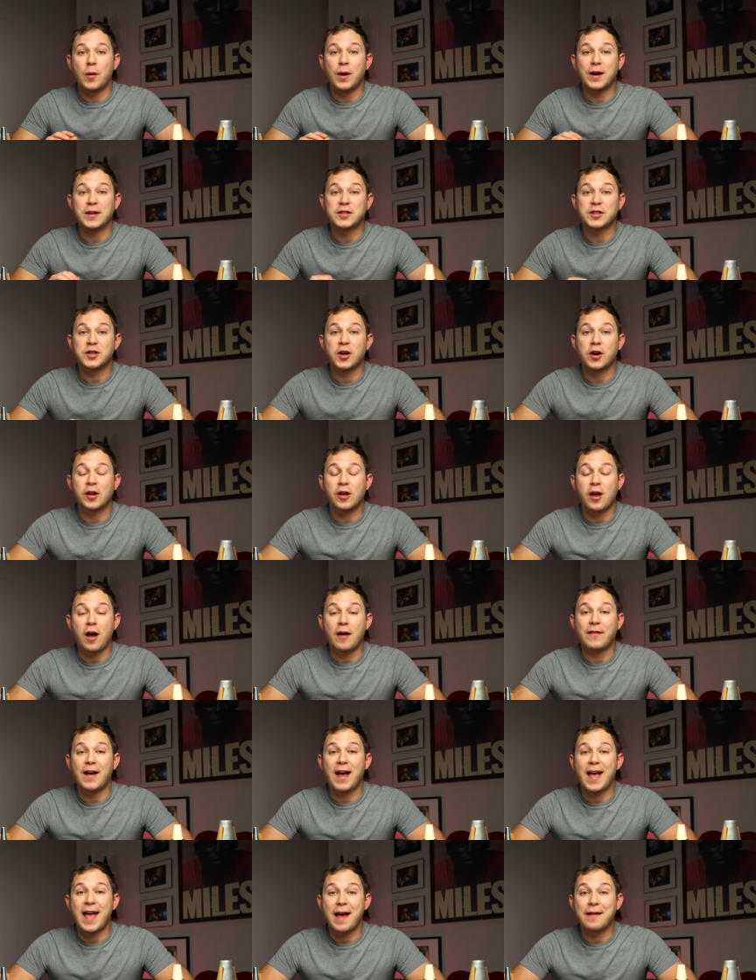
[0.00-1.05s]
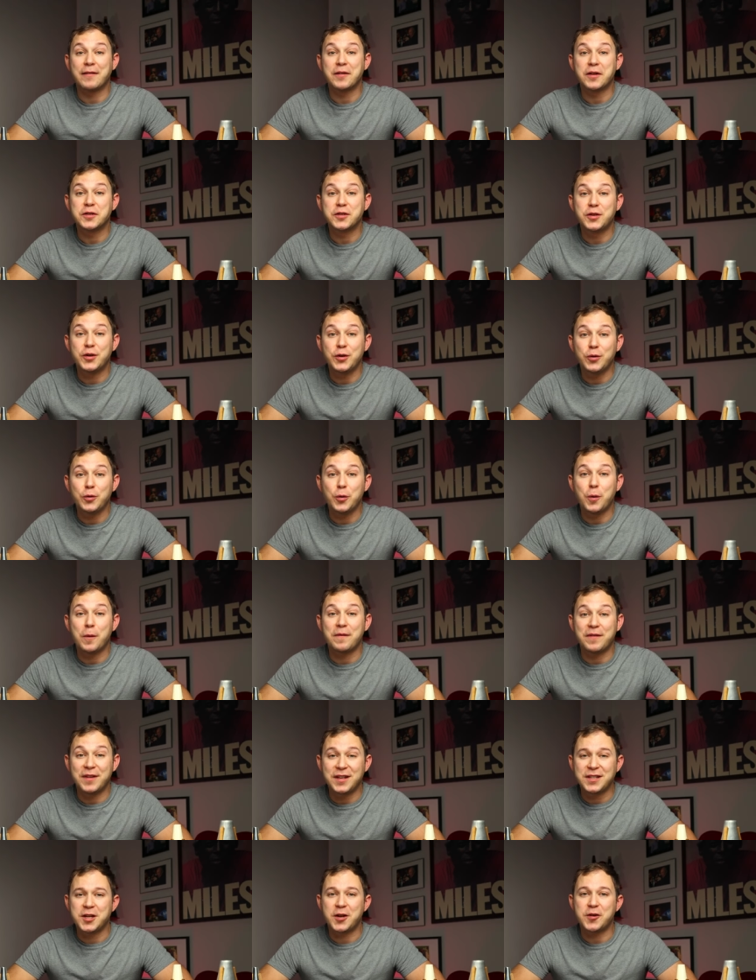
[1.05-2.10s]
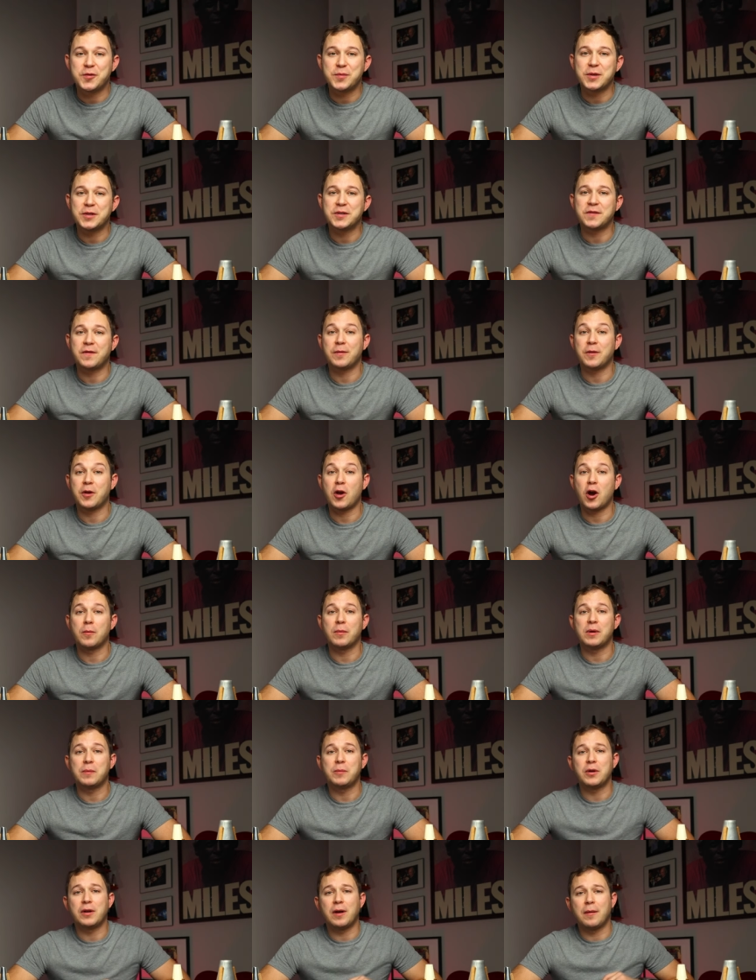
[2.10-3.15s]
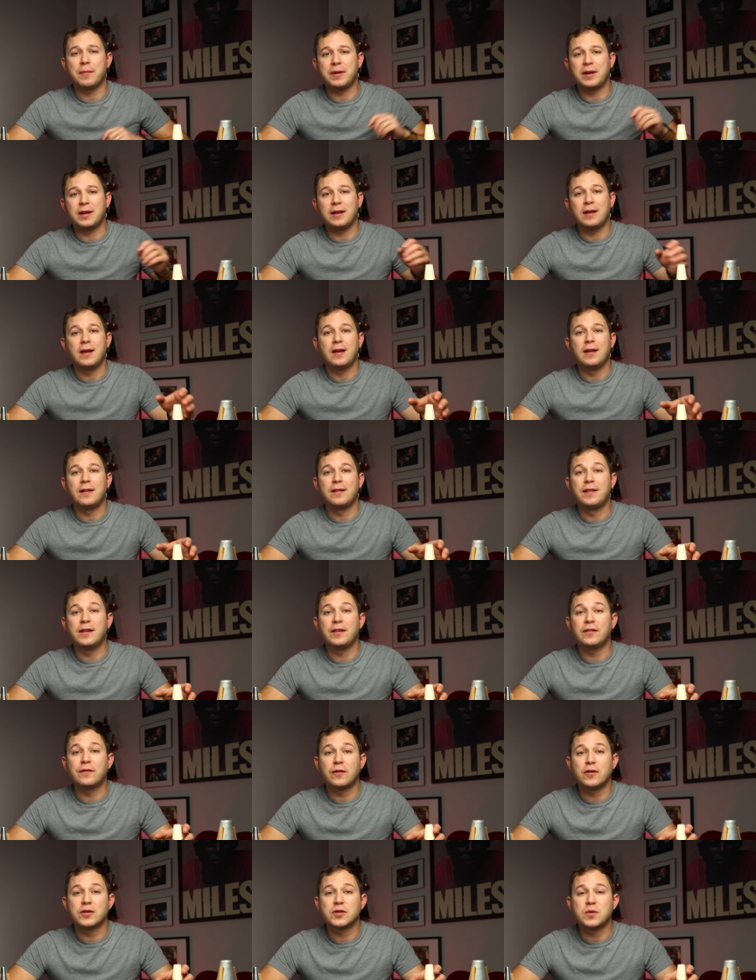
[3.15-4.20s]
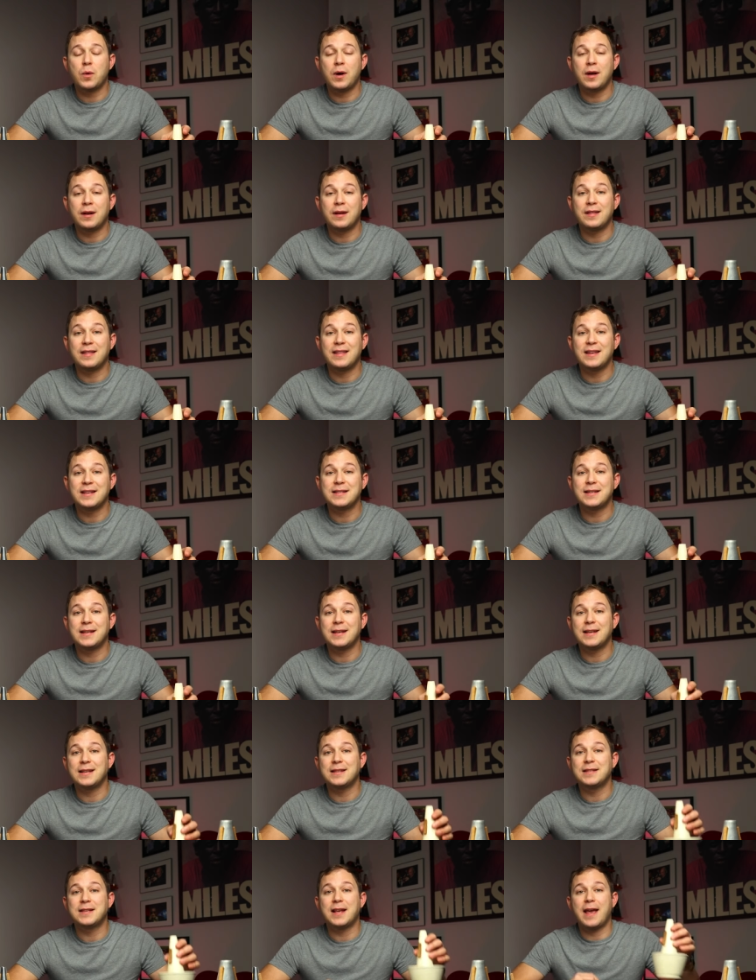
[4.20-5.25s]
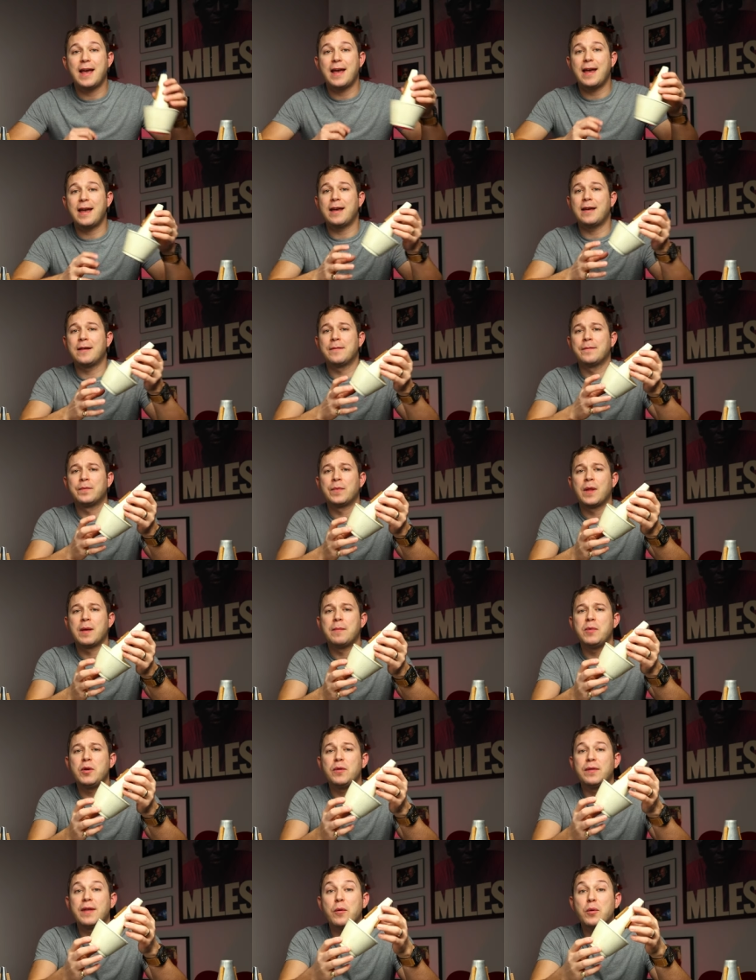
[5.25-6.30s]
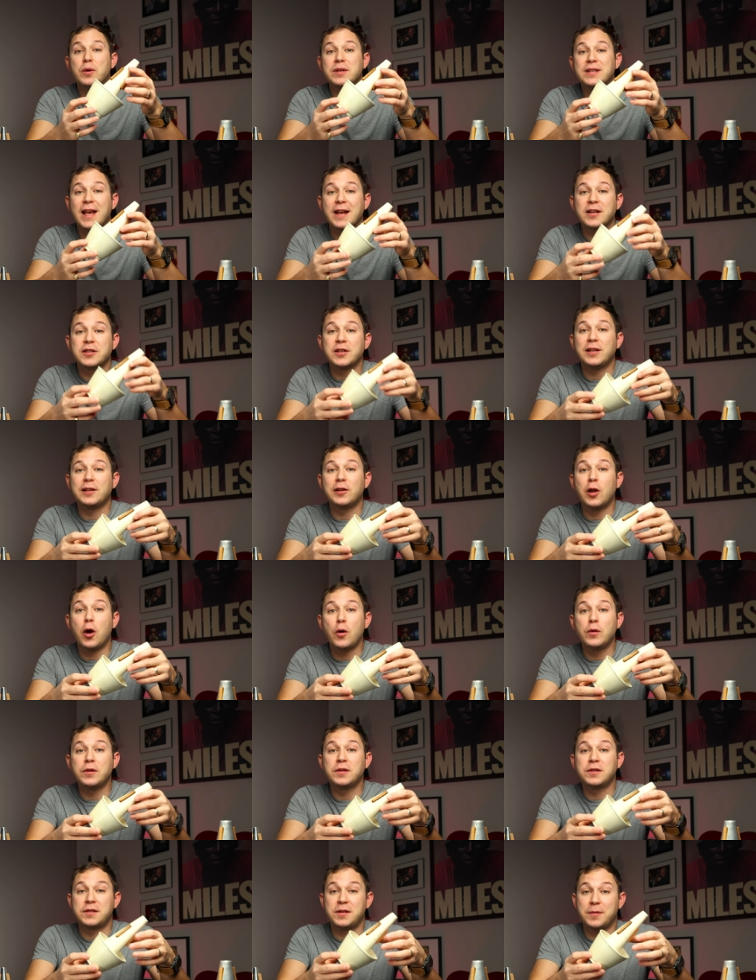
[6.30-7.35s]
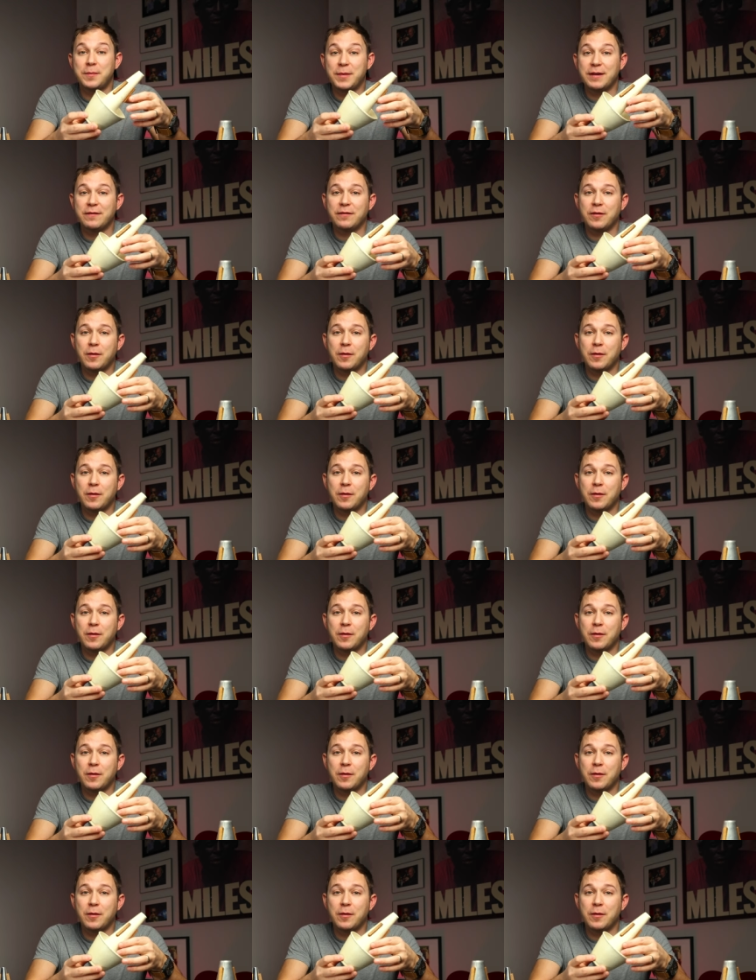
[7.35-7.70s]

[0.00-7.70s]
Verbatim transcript: All right, starting off, I have two vintage mutes from the Harmon Mute Company. This first one, this is a mute that was actually loaned to me